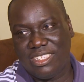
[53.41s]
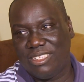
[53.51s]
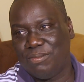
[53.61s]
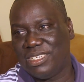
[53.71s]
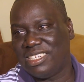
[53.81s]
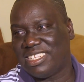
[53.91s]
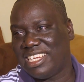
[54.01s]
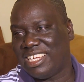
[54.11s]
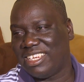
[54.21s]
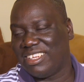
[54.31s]
she's been
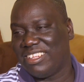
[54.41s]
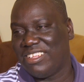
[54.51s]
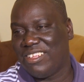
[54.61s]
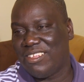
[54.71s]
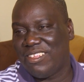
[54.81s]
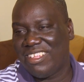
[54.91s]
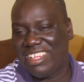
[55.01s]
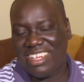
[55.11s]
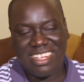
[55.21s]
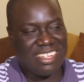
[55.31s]
saying,
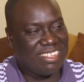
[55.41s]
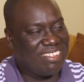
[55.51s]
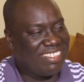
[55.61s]
uh,